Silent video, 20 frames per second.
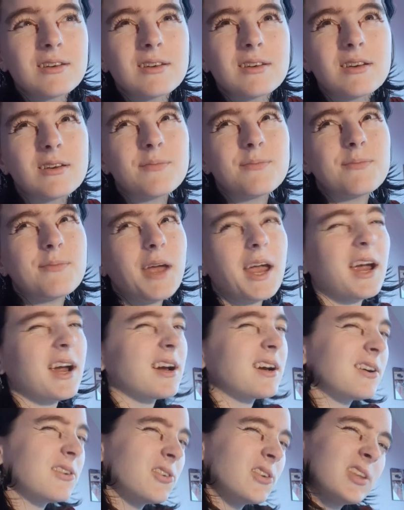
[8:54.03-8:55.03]

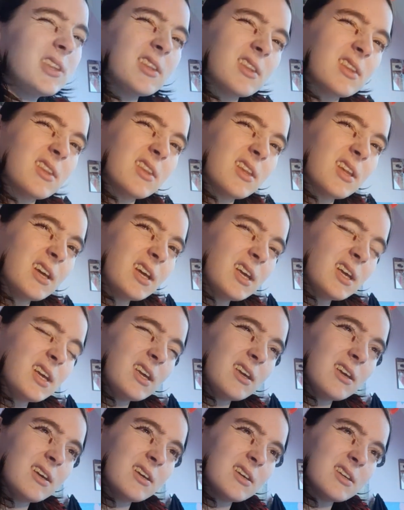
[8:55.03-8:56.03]

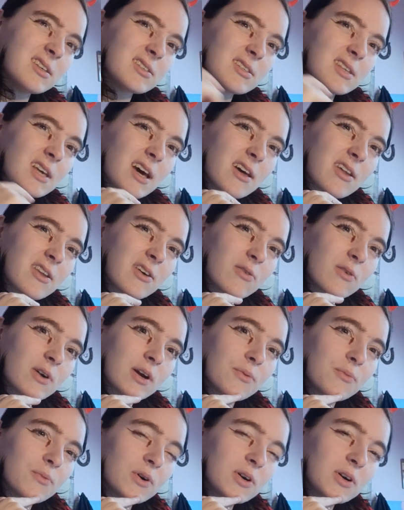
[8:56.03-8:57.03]
apparently, is that the right
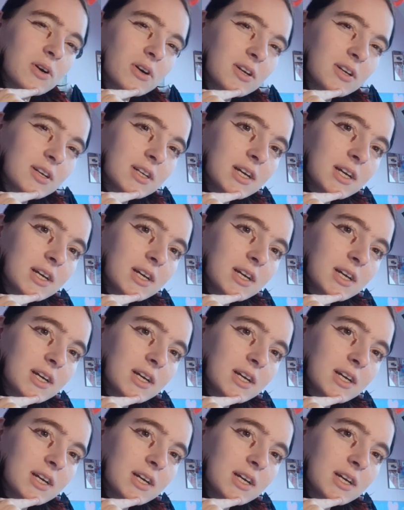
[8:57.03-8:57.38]
word?